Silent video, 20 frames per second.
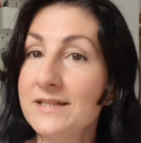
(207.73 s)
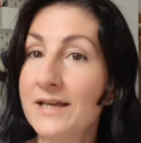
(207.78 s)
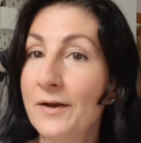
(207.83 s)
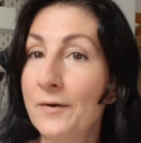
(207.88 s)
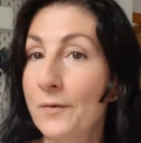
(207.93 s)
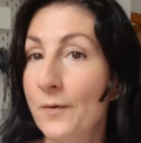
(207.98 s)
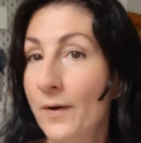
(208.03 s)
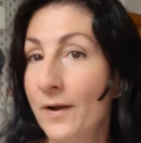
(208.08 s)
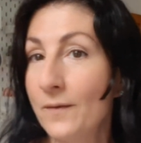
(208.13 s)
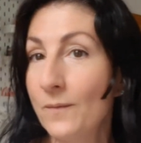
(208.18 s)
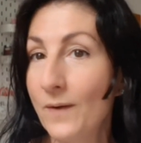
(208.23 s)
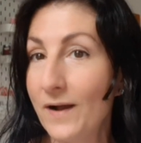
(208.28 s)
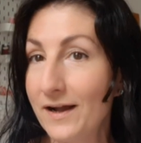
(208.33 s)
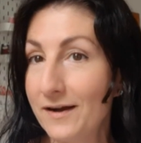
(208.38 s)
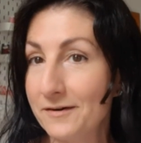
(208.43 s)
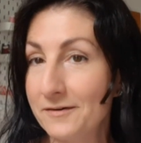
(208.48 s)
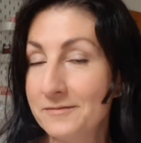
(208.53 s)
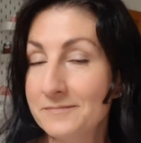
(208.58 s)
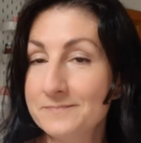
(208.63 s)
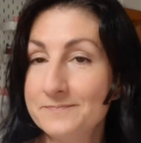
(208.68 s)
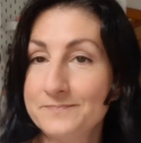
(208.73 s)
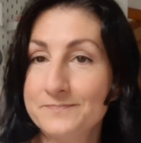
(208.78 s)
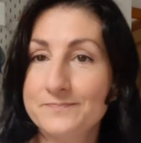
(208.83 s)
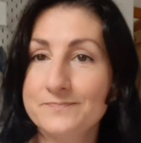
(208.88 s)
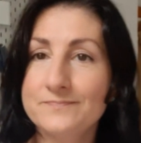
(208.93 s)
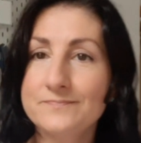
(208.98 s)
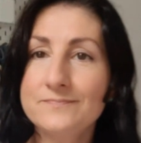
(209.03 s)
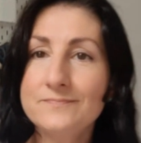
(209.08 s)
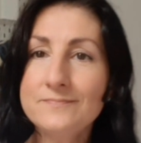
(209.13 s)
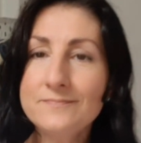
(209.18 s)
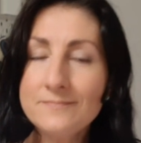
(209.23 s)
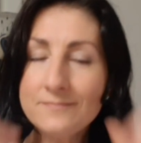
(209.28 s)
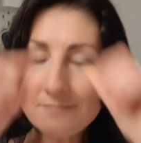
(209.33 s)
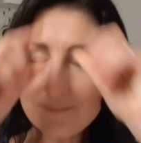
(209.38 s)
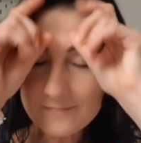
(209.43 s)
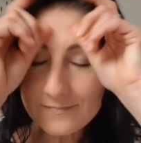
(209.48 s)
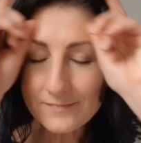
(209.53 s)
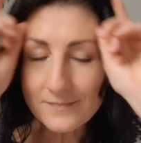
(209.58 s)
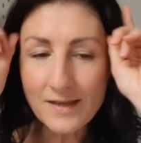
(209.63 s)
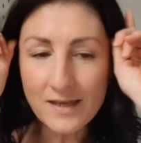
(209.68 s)
out quite well.
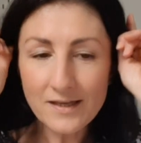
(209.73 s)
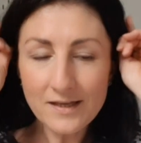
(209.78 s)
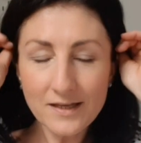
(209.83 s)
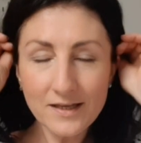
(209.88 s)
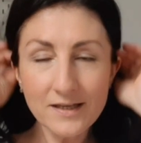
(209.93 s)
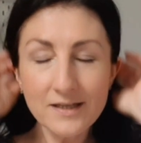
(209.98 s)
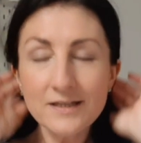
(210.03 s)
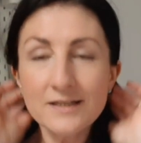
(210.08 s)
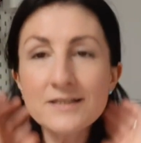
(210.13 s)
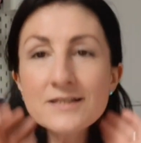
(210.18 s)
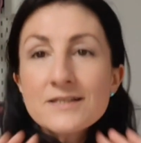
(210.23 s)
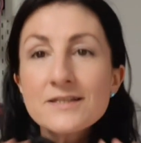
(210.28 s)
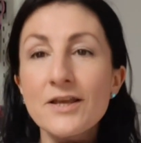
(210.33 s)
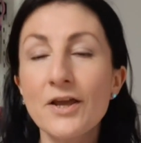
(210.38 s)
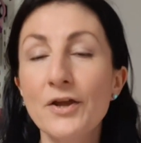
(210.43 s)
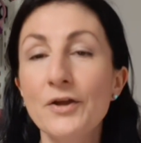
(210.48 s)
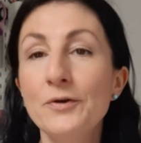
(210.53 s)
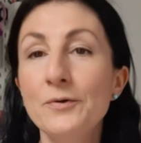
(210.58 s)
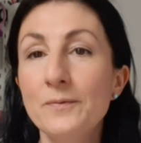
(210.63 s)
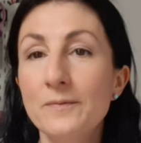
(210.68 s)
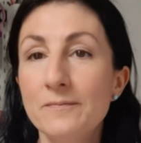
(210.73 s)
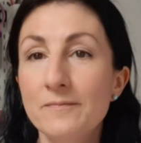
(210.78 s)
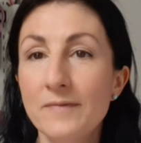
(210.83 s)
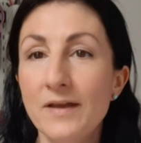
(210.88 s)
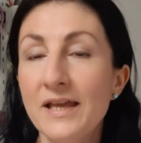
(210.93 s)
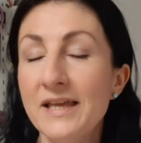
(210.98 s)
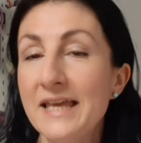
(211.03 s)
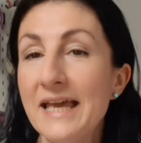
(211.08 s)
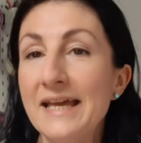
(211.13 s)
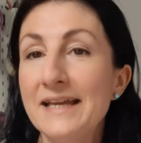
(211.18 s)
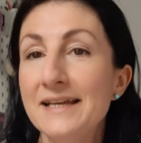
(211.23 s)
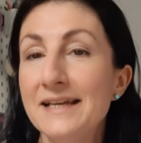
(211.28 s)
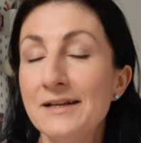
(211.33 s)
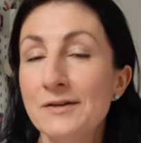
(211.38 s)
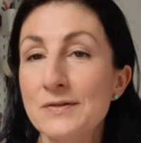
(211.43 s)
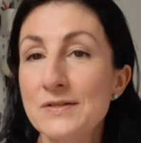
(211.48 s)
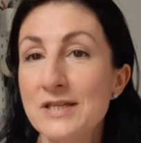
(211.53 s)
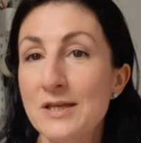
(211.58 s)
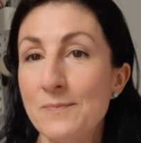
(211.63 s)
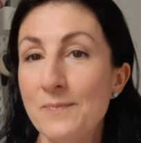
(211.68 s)
So again,
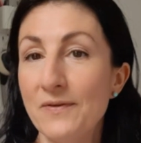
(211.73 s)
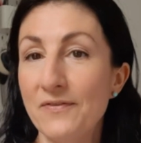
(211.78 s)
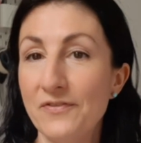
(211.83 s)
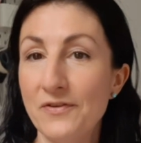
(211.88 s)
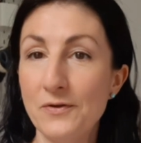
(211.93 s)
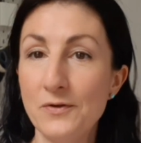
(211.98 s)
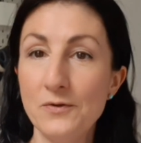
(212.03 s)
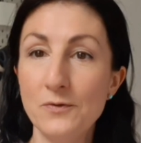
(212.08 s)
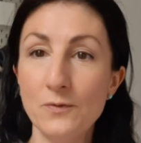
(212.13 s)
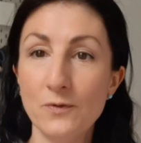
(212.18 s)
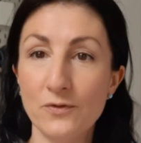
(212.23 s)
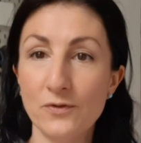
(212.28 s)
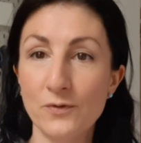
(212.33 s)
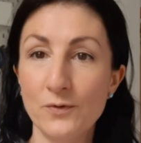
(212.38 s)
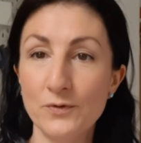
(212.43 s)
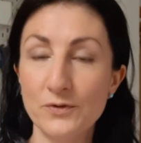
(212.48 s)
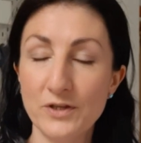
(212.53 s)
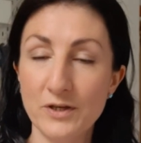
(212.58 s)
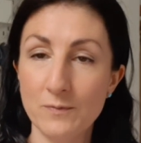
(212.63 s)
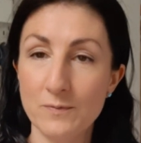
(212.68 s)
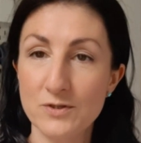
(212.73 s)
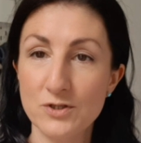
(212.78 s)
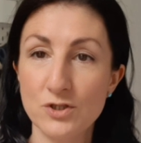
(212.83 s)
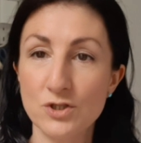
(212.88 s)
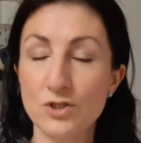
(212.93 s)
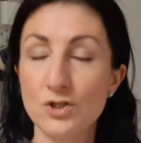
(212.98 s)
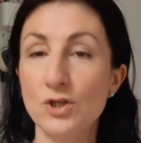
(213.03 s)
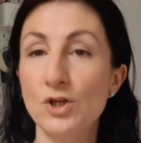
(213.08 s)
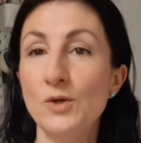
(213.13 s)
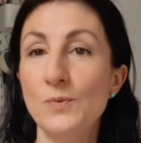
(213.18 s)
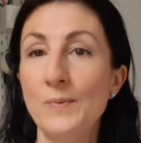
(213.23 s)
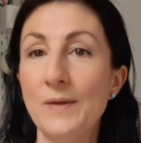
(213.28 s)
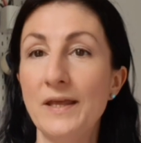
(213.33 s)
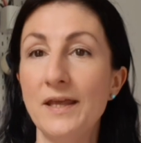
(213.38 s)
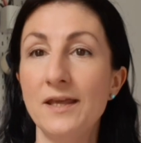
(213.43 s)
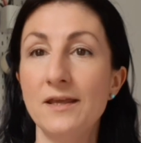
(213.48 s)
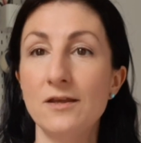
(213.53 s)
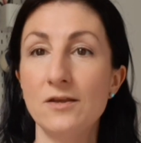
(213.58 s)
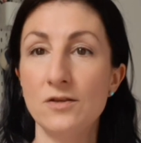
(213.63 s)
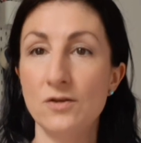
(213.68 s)
little tip, if you thought that it was just too
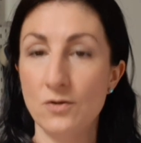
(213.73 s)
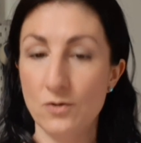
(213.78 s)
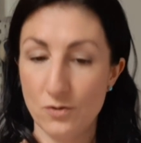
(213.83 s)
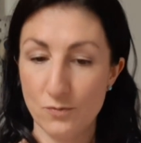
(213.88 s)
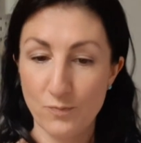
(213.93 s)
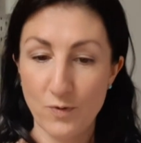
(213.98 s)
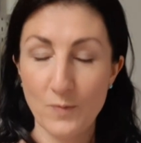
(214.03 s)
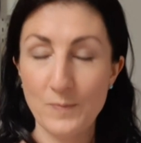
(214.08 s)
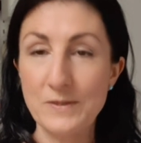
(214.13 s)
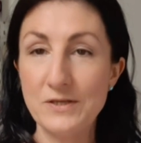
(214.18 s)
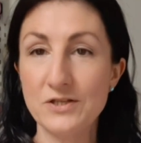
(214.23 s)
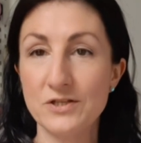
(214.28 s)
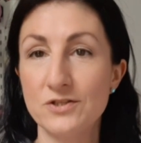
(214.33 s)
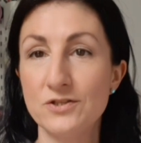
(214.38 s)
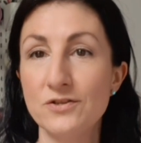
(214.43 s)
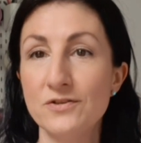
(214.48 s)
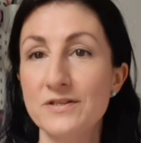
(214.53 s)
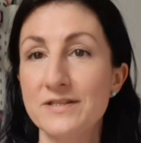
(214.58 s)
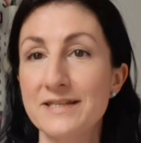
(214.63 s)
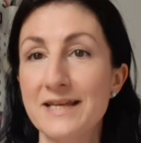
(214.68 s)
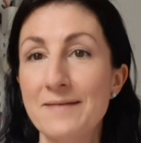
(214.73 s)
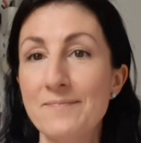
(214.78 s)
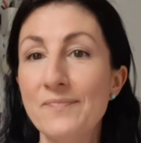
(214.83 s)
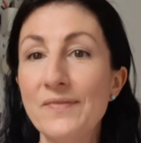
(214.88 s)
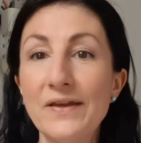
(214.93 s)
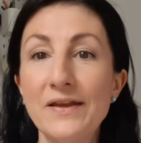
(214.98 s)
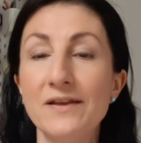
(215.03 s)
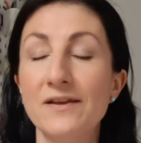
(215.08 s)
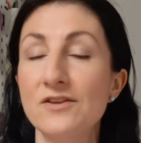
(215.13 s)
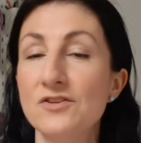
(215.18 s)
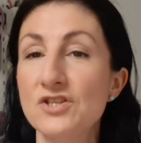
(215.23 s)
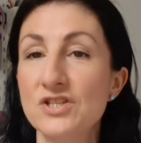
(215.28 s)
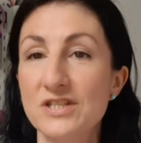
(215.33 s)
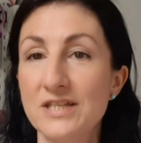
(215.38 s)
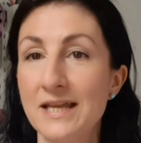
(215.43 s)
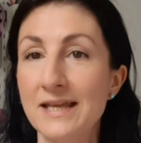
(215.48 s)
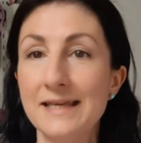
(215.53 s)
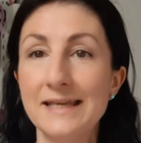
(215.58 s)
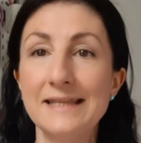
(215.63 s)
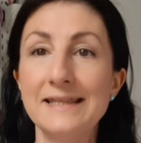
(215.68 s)
big, you could probably just do the same thing and just
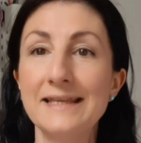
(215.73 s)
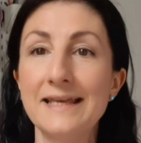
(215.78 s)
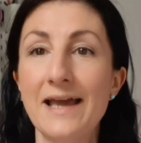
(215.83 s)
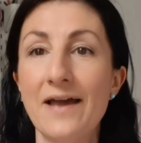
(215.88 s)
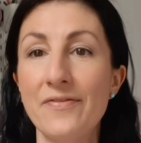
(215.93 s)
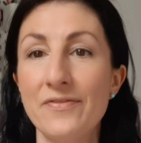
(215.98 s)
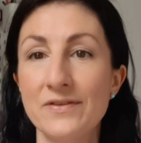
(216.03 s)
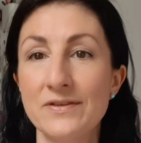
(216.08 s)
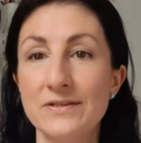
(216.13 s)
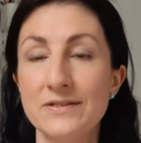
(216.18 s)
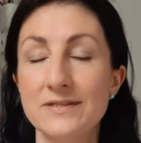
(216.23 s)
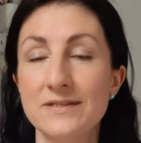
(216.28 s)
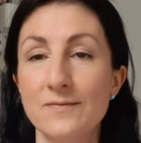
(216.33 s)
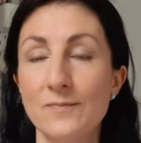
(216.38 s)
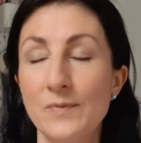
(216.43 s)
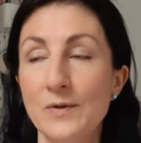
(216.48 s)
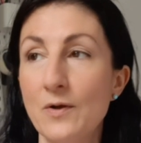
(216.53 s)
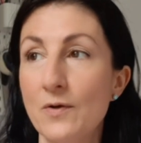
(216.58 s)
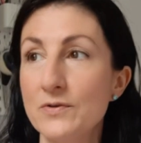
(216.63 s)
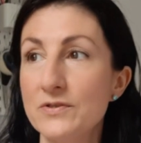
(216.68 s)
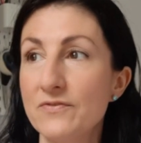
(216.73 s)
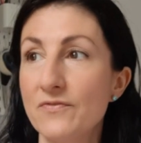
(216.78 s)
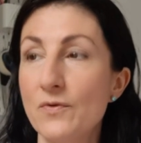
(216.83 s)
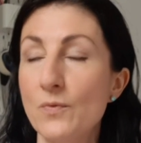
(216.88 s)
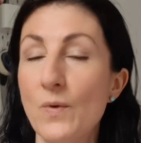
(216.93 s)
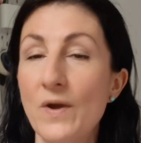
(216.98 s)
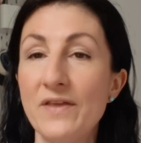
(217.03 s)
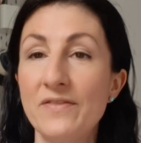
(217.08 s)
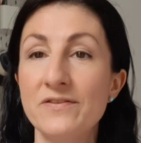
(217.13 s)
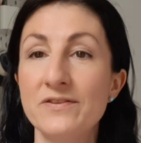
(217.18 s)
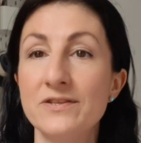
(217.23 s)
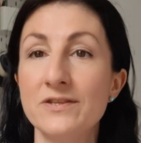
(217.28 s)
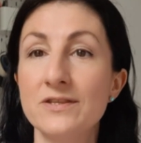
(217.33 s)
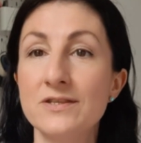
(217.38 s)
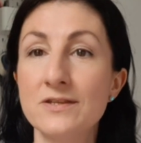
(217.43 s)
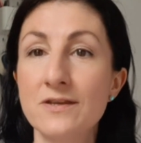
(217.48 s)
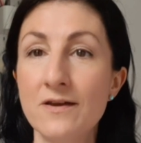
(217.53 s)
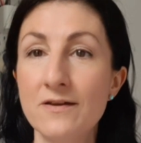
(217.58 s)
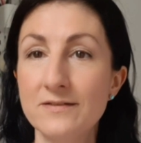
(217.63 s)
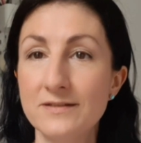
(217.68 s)
take in the gathers. Because of the way that the
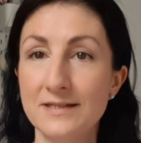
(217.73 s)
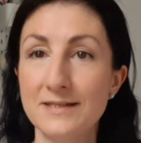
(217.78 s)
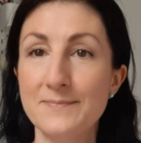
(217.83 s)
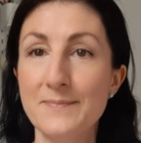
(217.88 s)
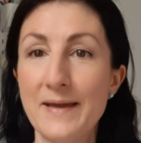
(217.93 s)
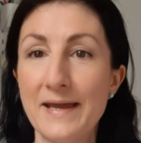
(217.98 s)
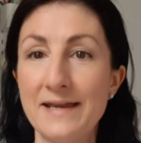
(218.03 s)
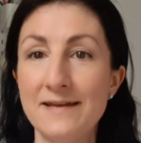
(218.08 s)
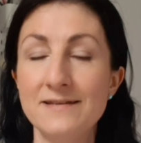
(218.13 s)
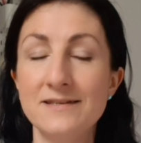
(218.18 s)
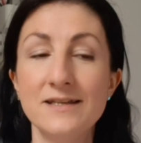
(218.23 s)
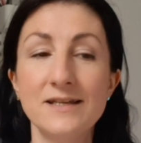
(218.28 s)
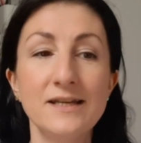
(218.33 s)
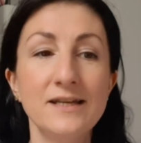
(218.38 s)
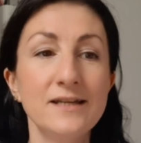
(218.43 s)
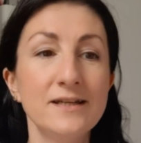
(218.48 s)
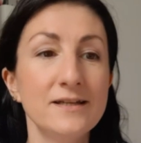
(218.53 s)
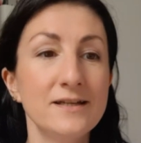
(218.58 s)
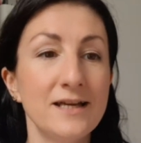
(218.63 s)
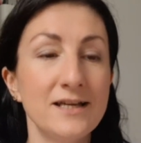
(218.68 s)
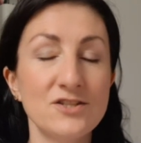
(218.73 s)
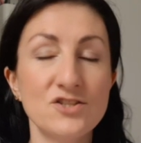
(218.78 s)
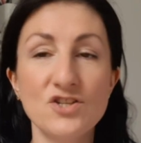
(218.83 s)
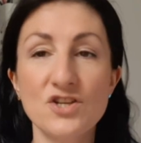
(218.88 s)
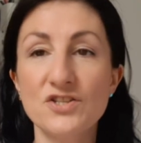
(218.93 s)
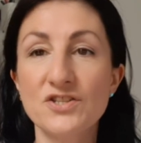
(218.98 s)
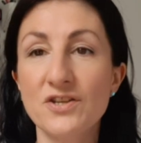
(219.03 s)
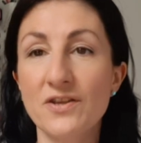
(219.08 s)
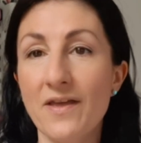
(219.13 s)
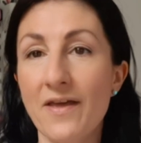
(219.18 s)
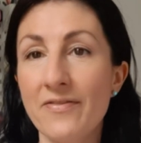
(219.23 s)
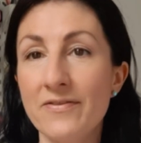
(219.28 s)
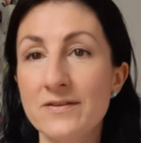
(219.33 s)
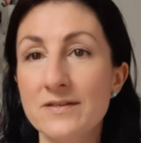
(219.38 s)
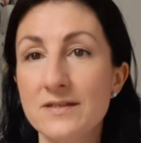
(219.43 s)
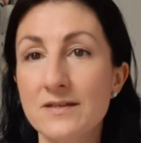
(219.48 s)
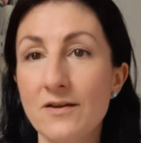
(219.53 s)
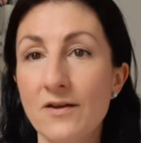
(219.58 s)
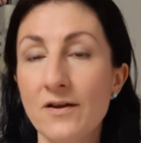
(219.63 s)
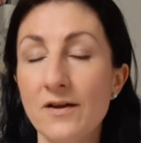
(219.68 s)
skirt is made, it's just a gathered
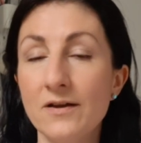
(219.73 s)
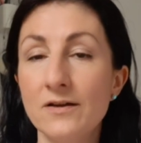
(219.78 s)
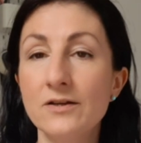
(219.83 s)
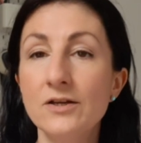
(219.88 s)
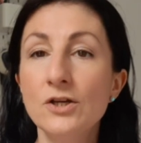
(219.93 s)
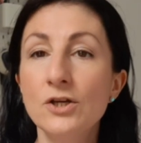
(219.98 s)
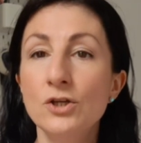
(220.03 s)
skirt.